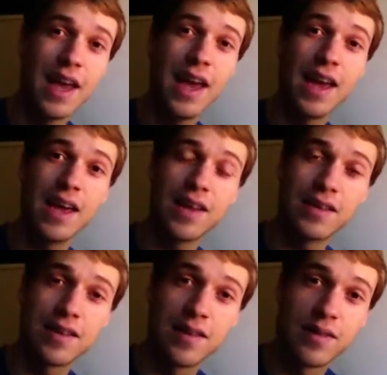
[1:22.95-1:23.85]

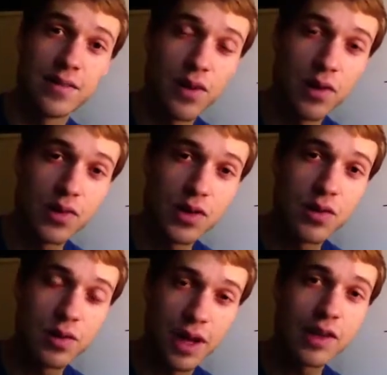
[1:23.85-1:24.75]
And those two
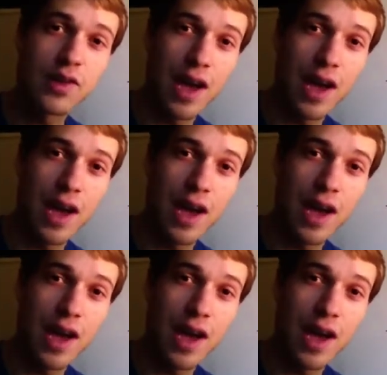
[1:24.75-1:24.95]
things